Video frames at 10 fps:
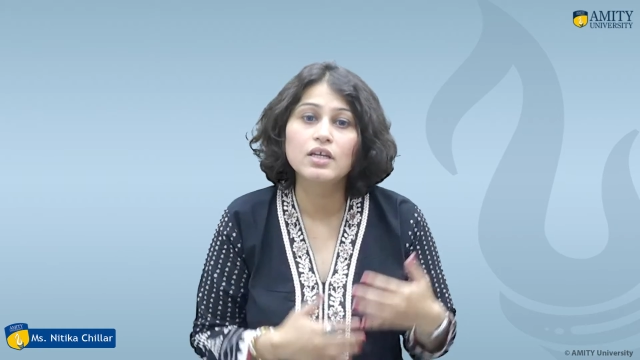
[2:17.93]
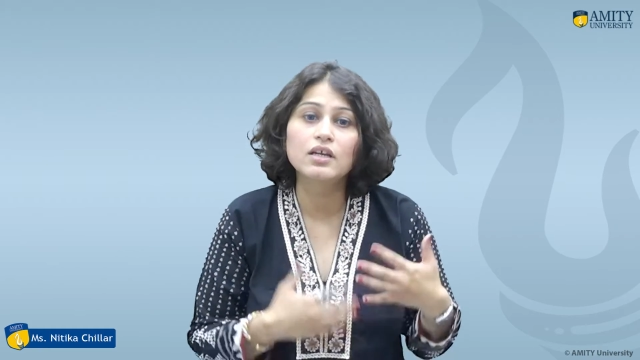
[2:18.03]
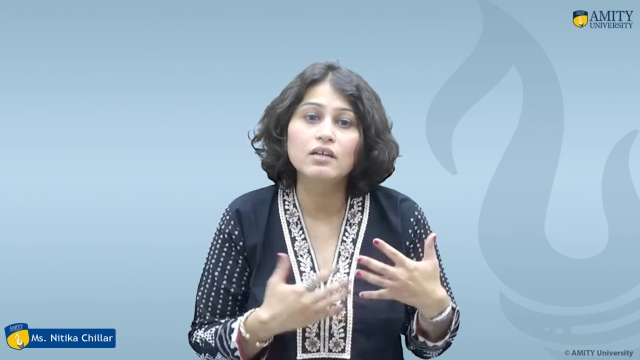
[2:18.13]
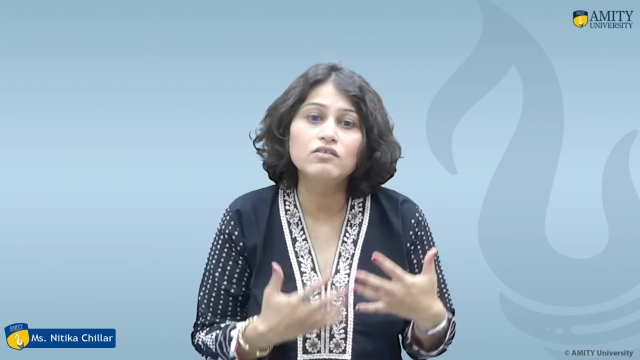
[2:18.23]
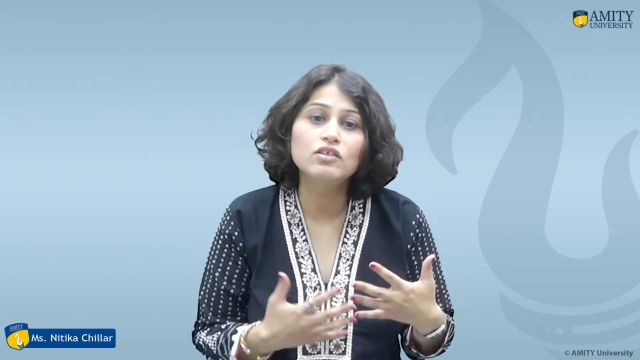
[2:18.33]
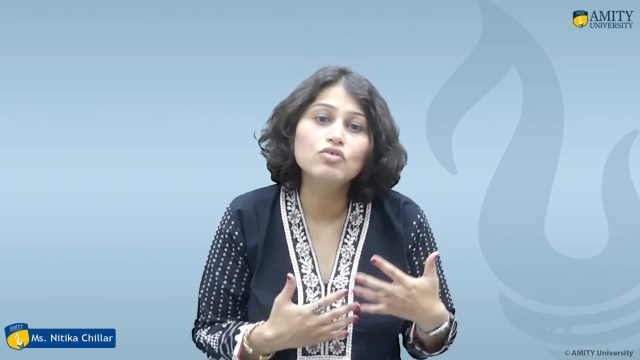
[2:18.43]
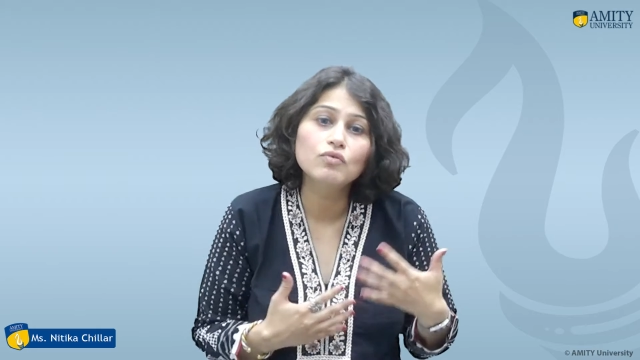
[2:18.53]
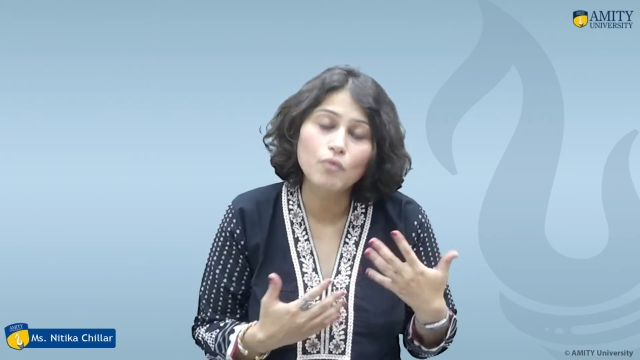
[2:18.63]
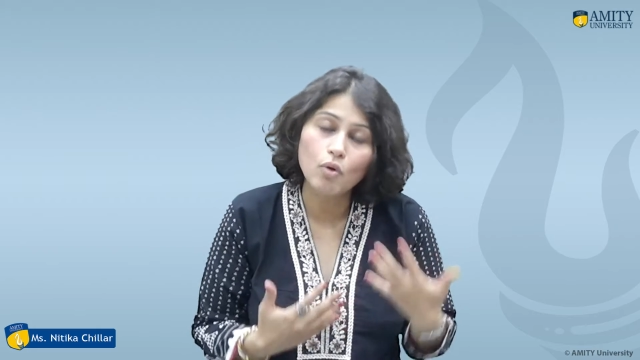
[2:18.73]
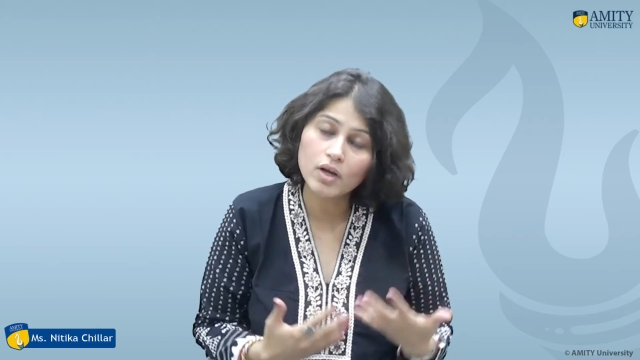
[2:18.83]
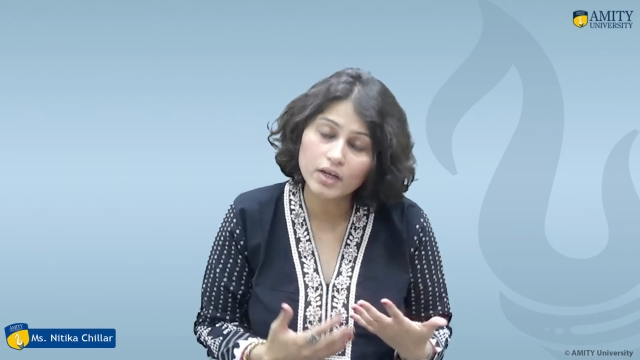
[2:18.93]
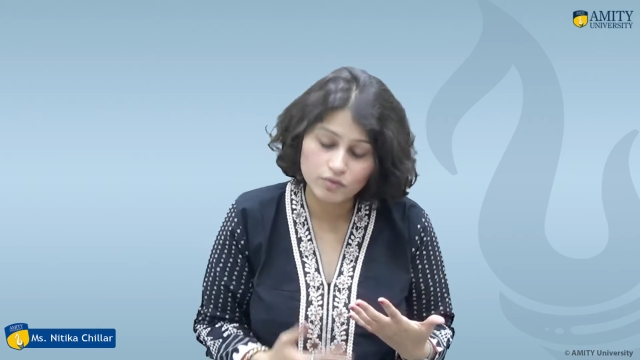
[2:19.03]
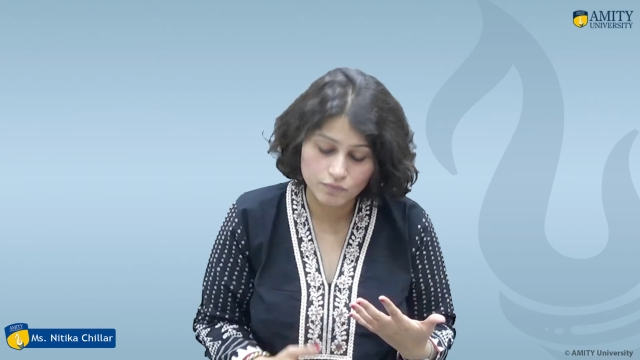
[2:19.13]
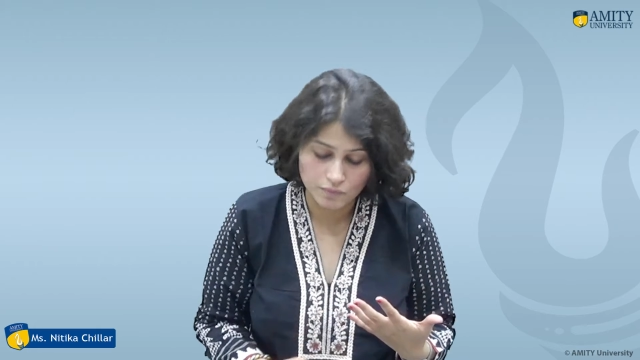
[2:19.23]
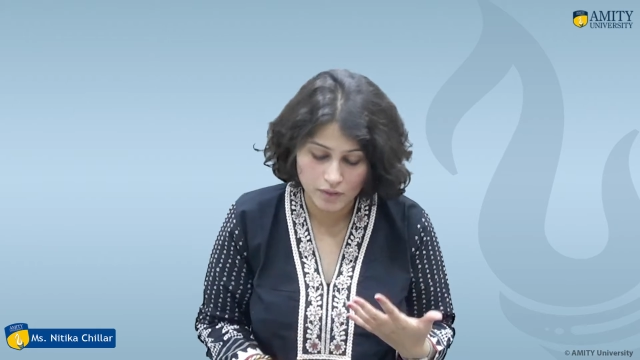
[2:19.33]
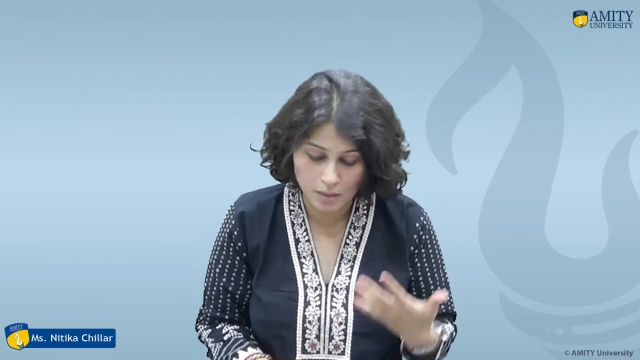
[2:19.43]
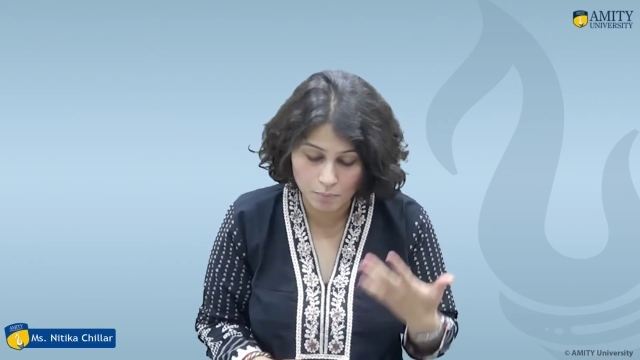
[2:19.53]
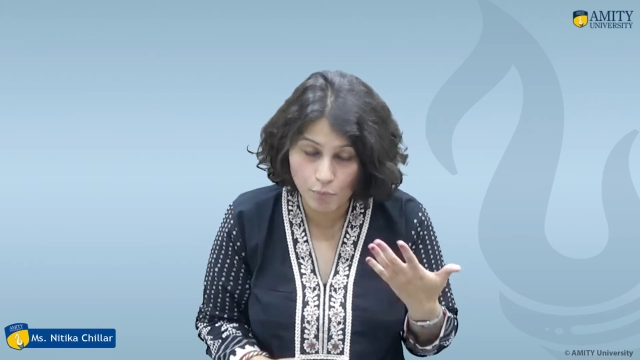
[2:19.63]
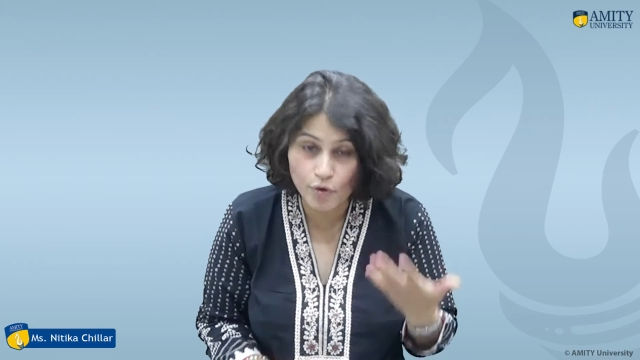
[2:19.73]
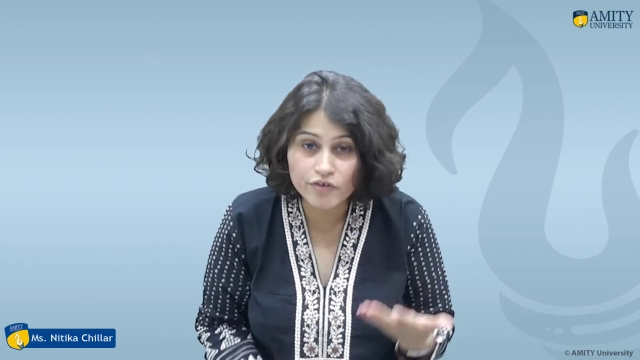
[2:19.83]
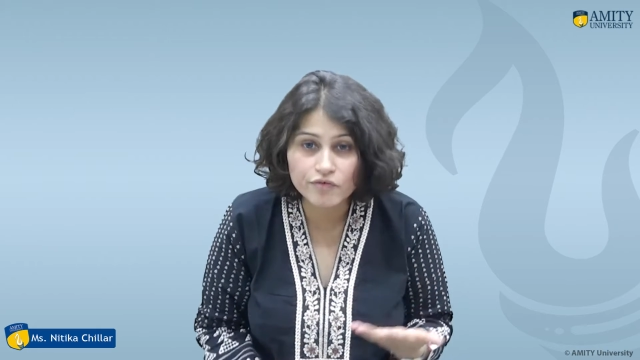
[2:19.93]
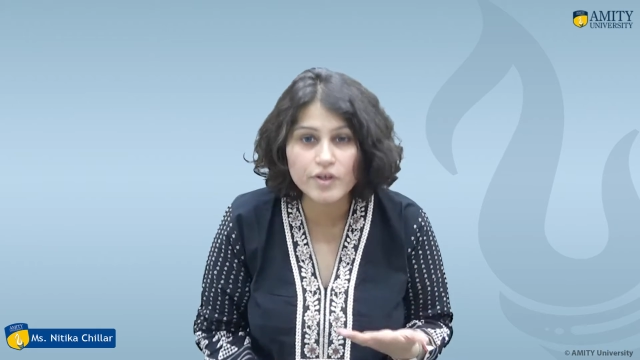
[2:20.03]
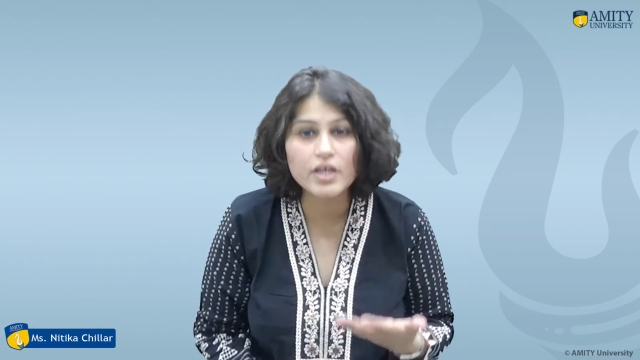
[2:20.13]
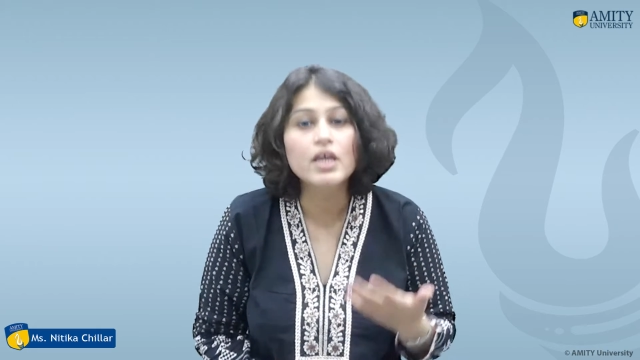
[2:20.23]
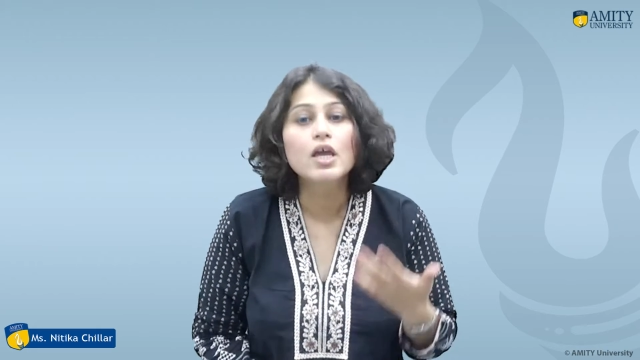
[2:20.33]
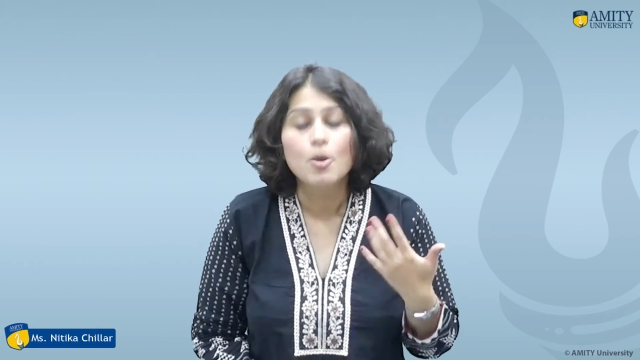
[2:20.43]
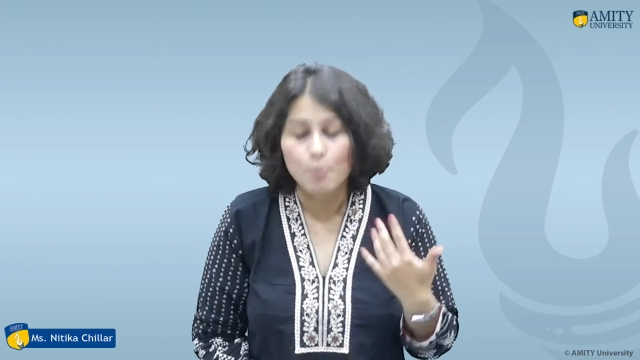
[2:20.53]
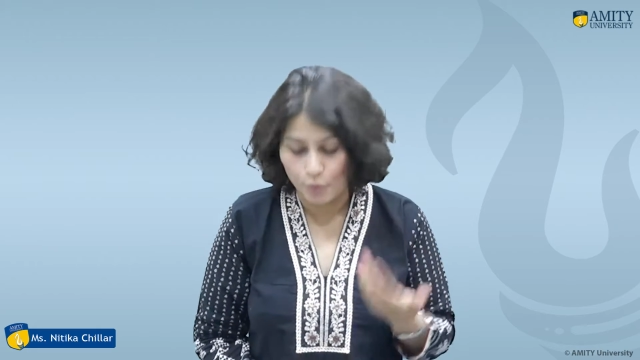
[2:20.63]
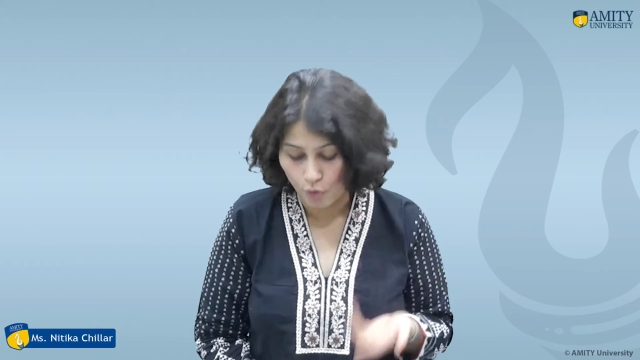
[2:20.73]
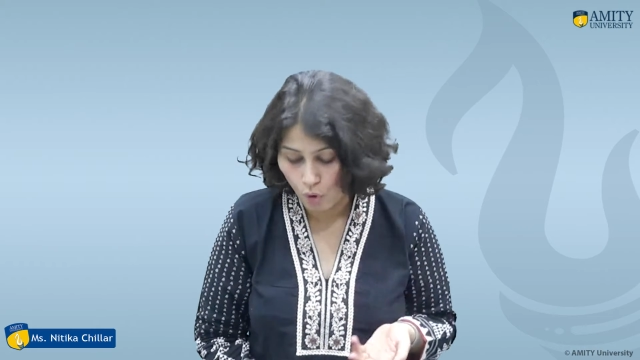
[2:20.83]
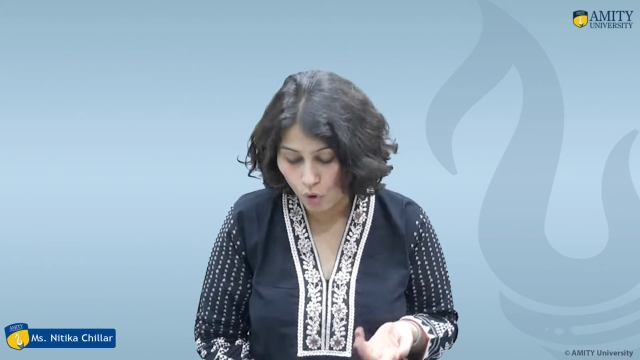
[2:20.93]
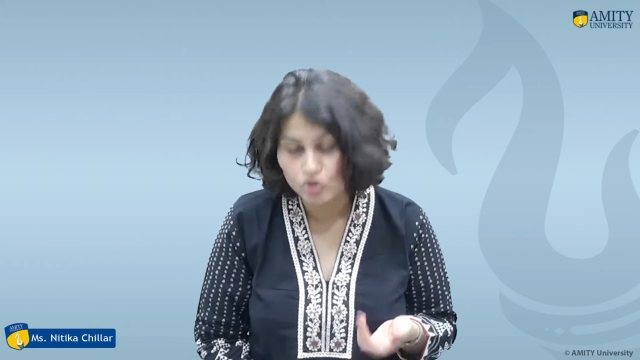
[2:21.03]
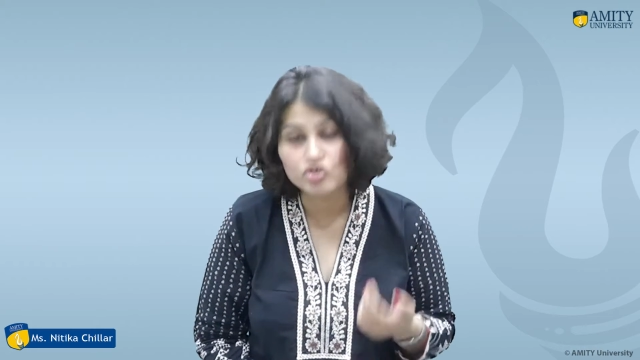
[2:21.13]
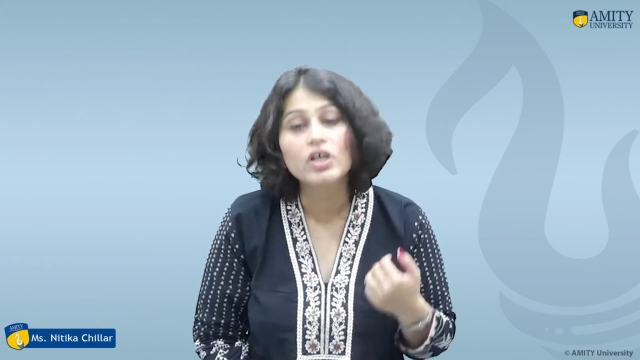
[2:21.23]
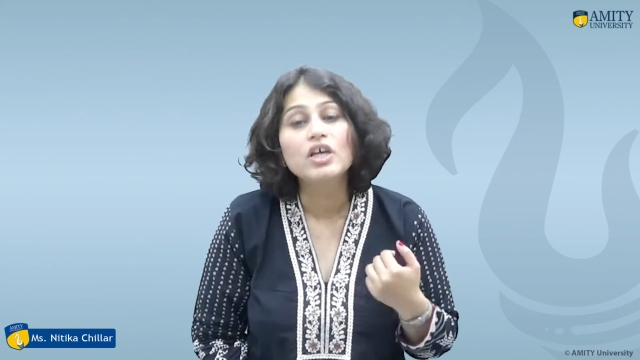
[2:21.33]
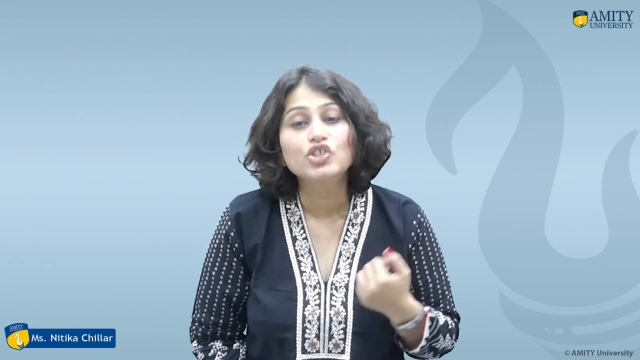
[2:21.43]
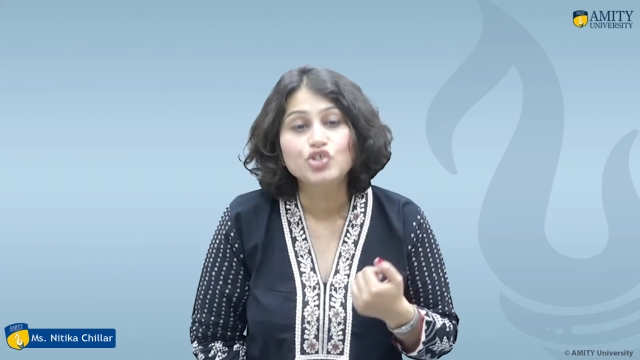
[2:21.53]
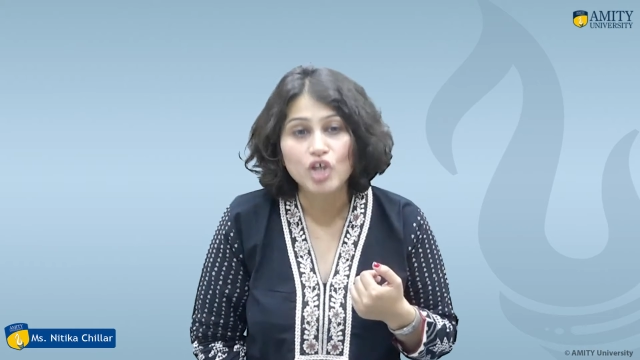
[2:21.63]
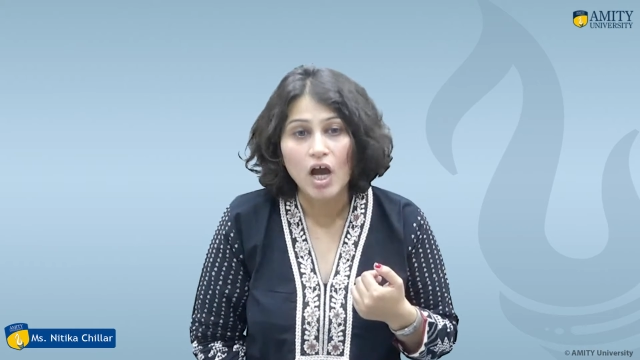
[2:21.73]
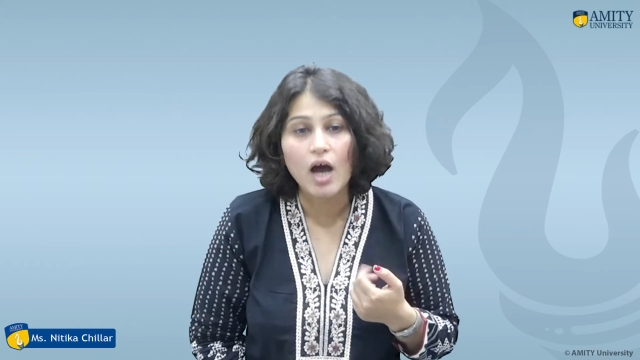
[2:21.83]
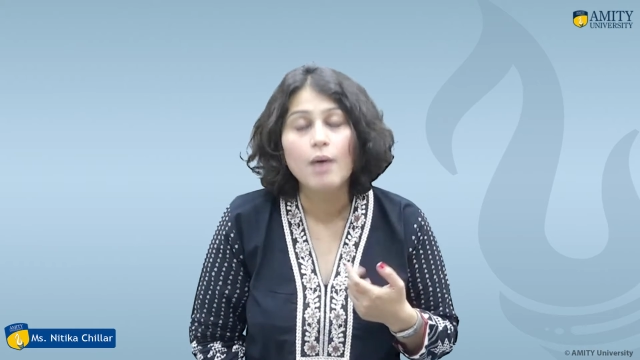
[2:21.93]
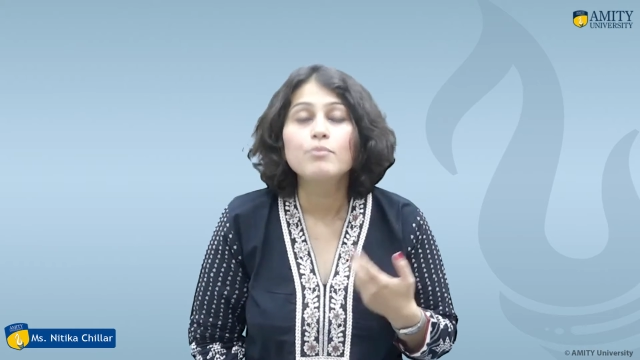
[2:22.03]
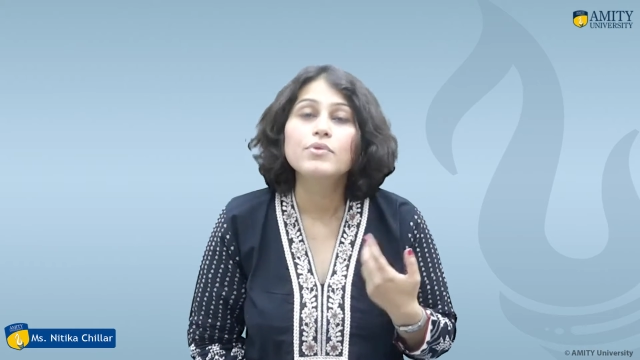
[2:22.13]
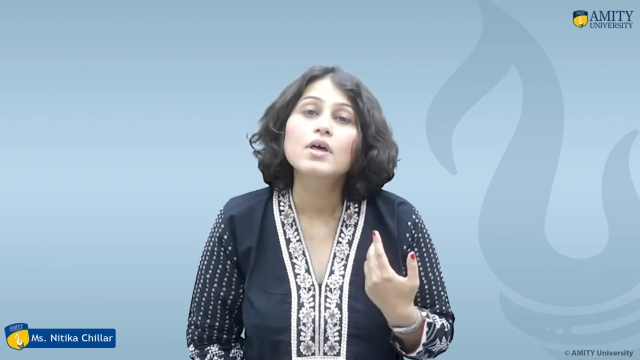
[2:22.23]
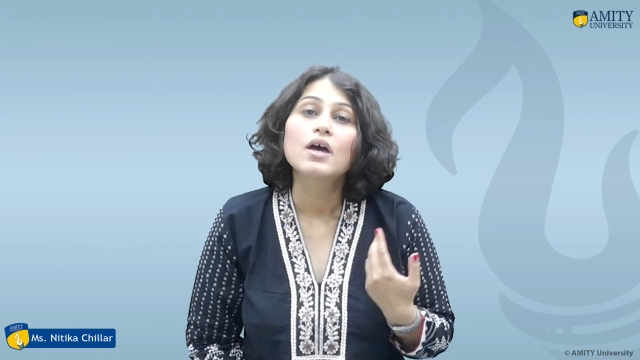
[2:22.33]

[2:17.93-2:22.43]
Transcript: it consists of all kinds of poetry, prose, charms,